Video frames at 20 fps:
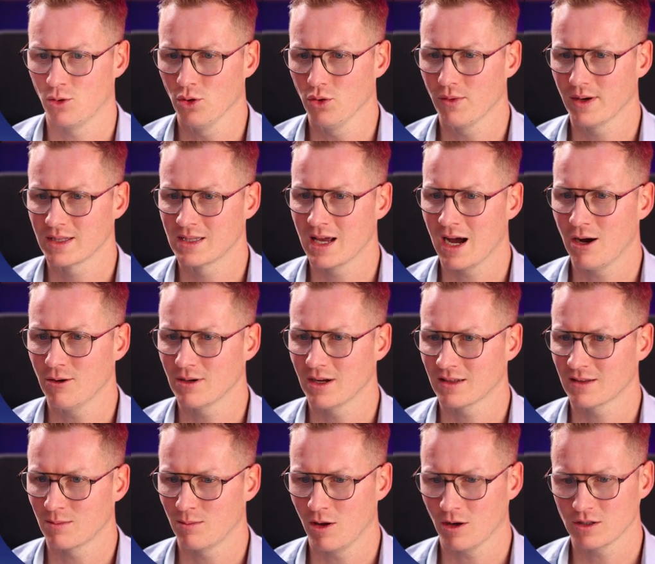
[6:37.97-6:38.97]
all the way down
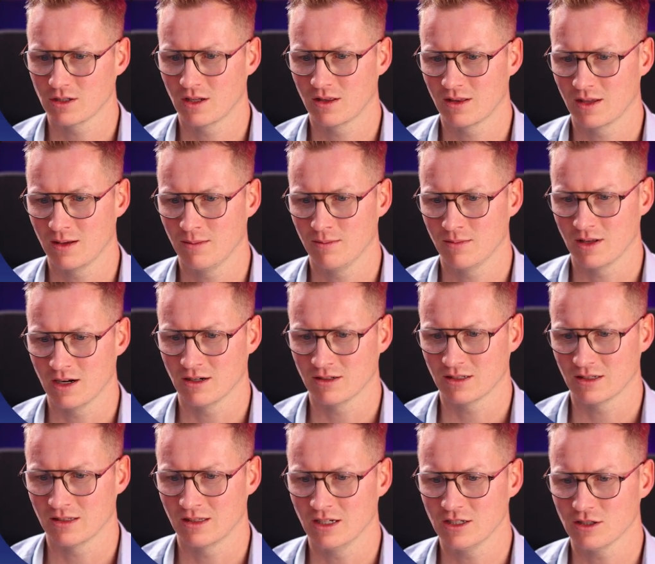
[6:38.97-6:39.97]
at the Bloxy theme, there's
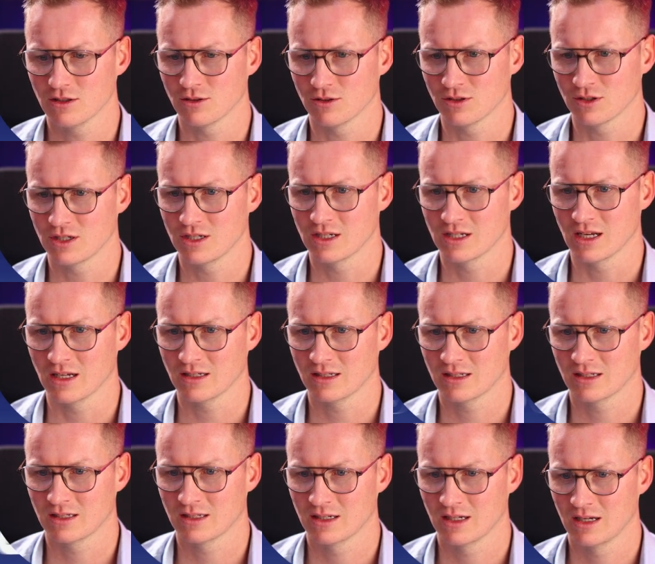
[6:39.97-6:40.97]
additional
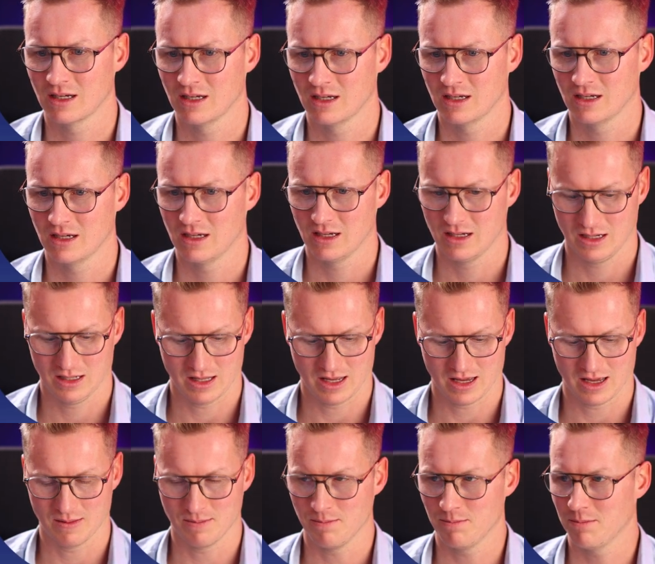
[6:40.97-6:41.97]
CSS. I
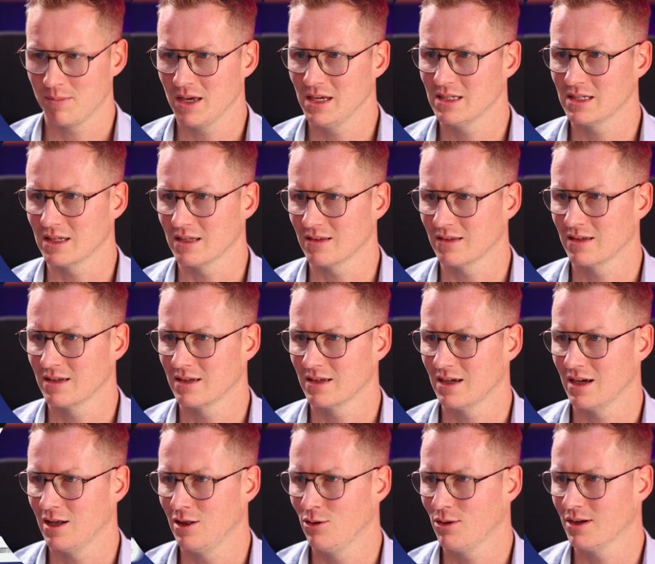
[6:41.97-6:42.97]
can paste it
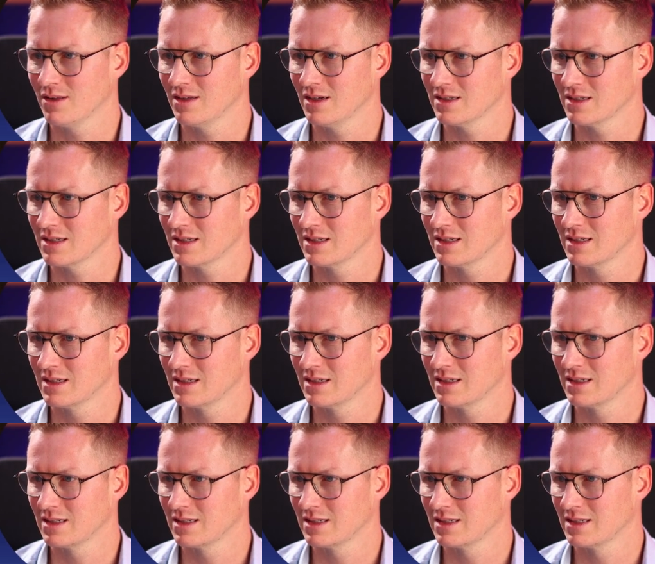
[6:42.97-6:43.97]
and look at this.
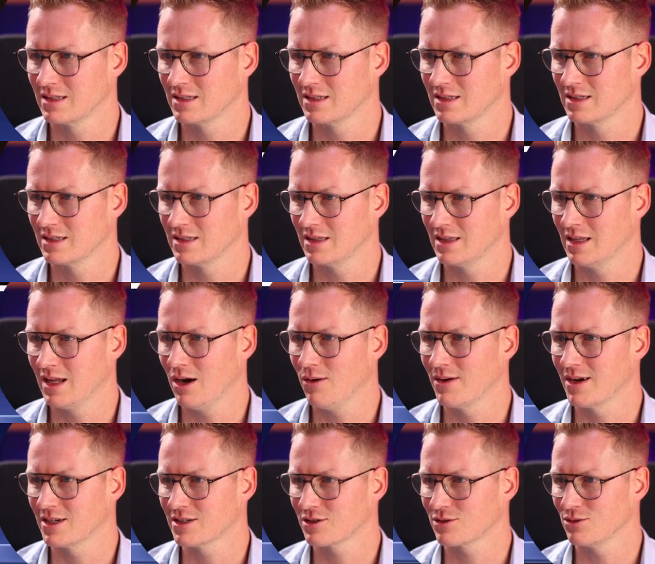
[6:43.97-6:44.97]
Now
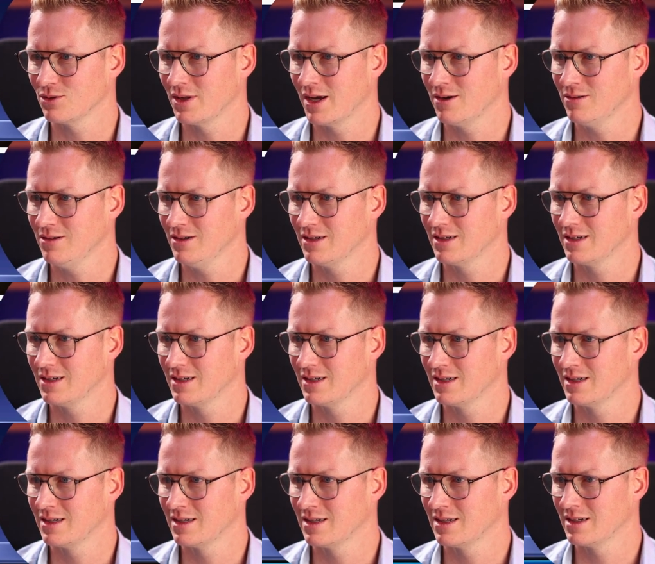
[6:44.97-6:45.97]
when I scroll down
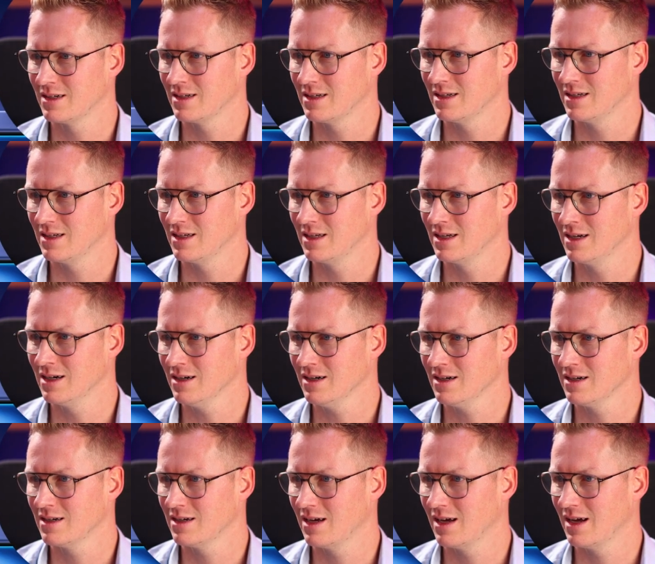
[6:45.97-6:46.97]
here,
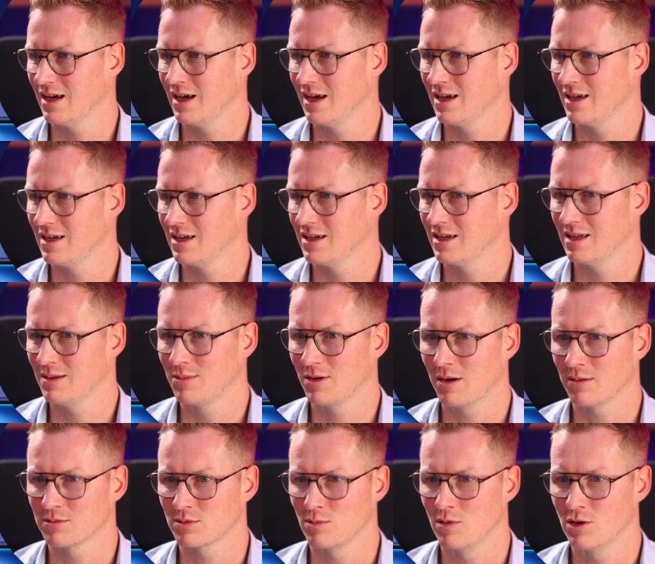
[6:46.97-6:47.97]
it
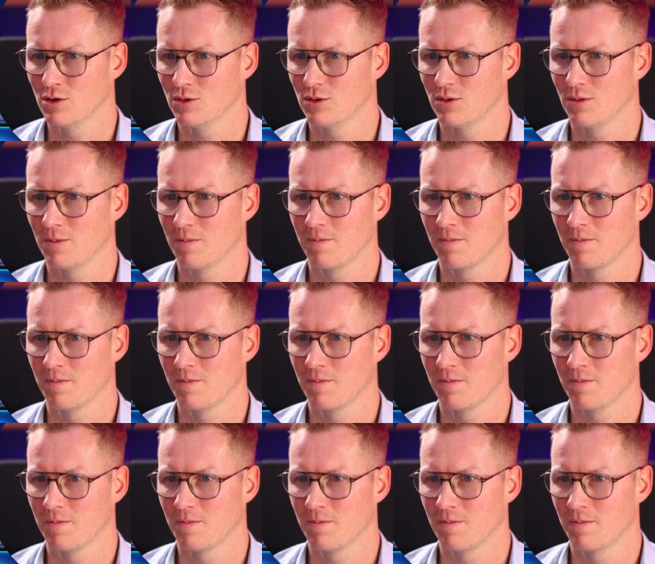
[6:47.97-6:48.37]
becomes blue.